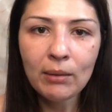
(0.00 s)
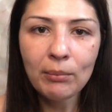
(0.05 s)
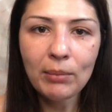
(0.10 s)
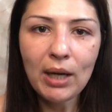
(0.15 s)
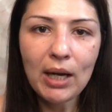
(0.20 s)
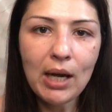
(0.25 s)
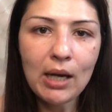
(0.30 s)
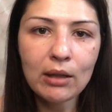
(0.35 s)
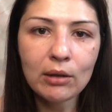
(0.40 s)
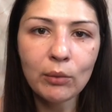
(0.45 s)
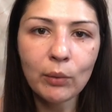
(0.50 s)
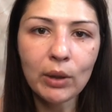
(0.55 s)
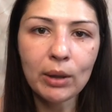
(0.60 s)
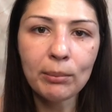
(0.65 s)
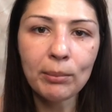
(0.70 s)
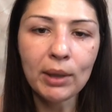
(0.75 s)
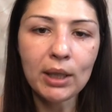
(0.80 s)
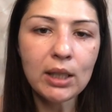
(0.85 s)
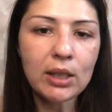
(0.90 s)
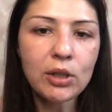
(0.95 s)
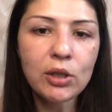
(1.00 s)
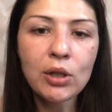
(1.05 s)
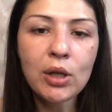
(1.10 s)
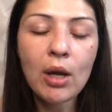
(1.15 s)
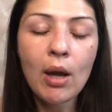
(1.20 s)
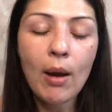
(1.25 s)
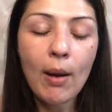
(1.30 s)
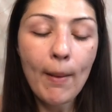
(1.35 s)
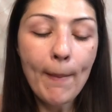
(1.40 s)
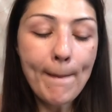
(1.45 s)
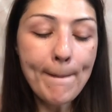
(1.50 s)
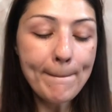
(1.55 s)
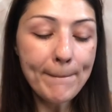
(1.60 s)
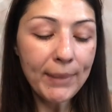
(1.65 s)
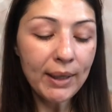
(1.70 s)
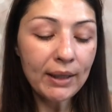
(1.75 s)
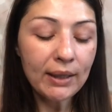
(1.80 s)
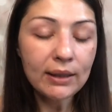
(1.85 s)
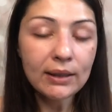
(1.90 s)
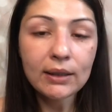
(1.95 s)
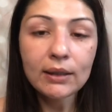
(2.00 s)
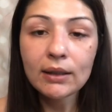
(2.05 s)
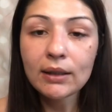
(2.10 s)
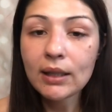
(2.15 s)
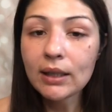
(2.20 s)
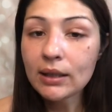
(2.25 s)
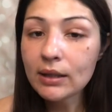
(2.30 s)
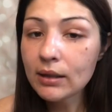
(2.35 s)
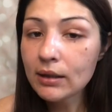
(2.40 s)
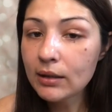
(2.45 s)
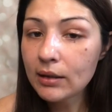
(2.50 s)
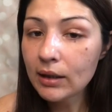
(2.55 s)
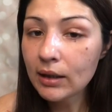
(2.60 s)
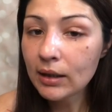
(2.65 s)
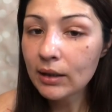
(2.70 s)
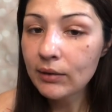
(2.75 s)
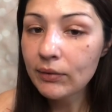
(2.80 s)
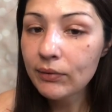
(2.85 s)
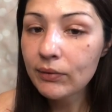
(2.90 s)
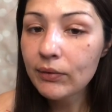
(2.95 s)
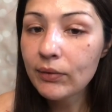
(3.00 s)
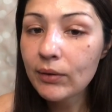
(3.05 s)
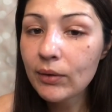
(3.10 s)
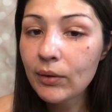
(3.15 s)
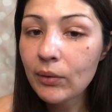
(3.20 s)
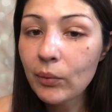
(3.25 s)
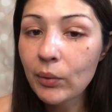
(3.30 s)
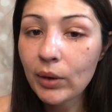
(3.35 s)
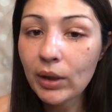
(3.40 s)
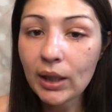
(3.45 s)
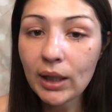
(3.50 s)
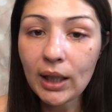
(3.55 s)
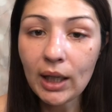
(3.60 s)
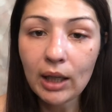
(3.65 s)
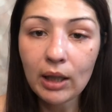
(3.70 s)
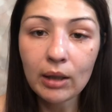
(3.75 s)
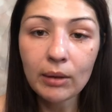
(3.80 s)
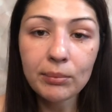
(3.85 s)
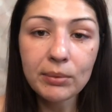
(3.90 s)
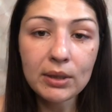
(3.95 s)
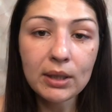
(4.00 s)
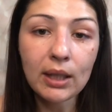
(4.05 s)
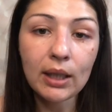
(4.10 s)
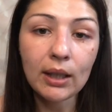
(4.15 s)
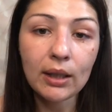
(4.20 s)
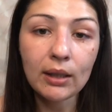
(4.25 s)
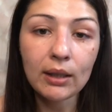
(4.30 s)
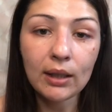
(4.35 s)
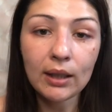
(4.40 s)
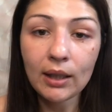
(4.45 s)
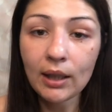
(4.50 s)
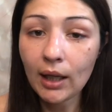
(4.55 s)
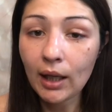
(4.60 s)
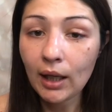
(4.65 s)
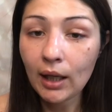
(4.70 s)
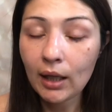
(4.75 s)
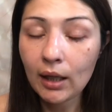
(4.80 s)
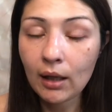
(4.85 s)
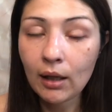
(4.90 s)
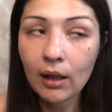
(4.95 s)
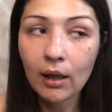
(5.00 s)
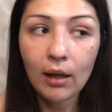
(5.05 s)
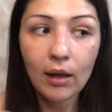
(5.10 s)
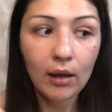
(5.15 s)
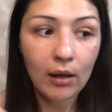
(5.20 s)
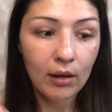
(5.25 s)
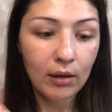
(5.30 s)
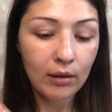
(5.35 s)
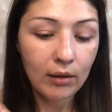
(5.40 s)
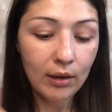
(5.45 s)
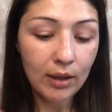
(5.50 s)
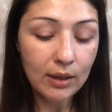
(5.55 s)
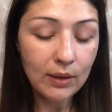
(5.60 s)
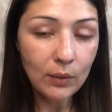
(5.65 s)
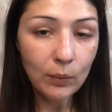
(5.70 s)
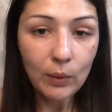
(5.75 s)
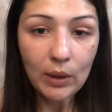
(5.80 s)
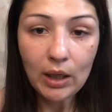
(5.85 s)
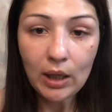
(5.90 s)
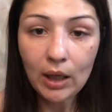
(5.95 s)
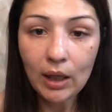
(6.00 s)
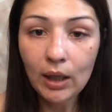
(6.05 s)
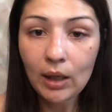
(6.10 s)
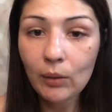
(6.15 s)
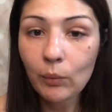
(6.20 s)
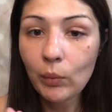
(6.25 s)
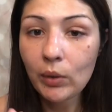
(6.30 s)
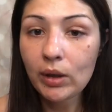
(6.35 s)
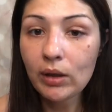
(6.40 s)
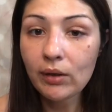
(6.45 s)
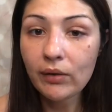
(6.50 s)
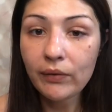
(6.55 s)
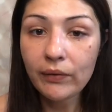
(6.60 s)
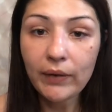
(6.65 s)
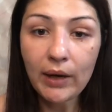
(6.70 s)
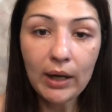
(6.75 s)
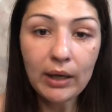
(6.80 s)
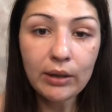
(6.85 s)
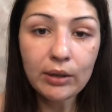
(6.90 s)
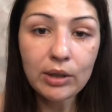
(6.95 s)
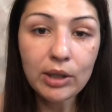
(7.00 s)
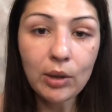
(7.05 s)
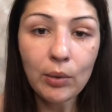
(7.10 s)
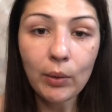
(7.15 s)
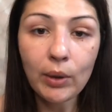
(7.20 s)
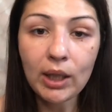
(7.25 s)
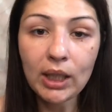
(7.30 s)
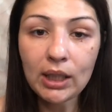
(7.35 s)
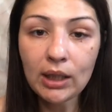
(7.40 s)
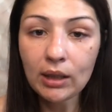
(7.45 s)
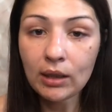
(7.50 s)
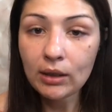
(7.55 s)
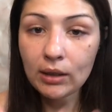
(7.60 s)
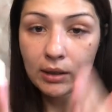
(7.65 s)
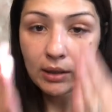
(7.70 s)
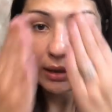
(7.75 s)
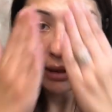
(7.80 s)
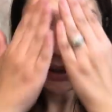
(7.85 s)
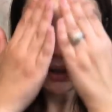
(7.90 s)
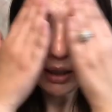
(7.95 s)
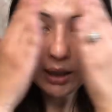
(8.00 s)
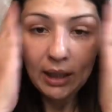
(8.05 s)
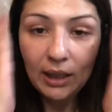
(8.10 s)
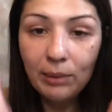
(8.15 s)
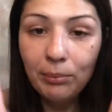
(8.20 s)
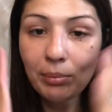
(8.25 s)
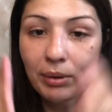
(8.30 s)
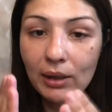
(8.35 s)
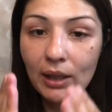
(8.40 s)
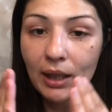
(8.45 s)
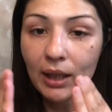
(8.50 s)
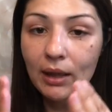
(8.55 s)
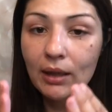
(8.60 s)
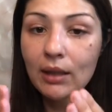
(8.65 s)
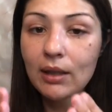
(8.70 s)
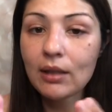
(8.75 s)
but I don't wear much. But this stuff really helps. Like, again, this weekend with the fires going on, I applied